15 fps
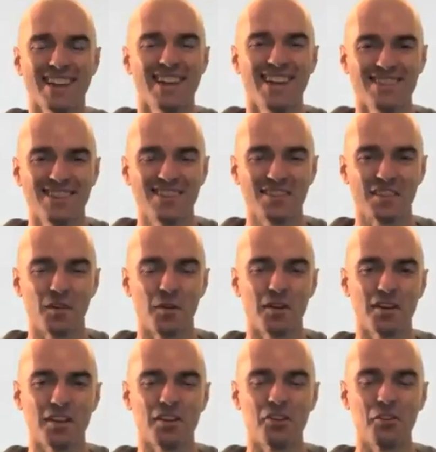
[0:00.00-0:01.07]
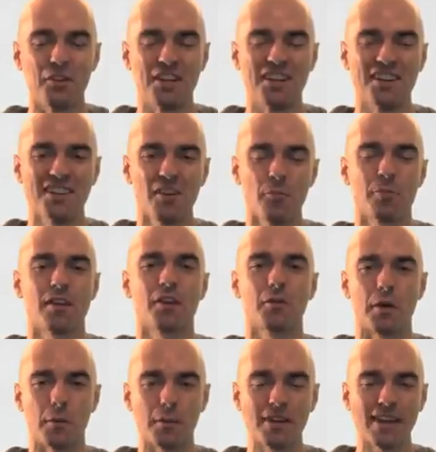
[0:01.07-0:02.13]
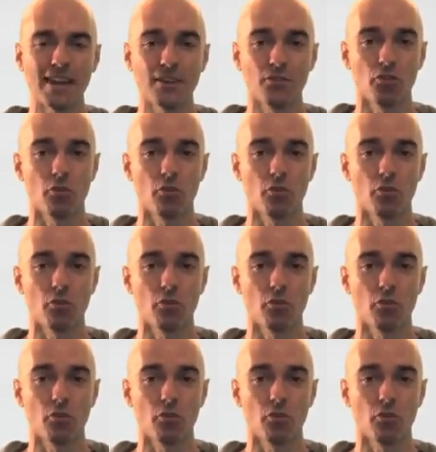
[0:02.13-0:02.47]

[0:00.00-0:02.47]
Hey guys, how's it going? Yuri here. Hope you had a great weekend.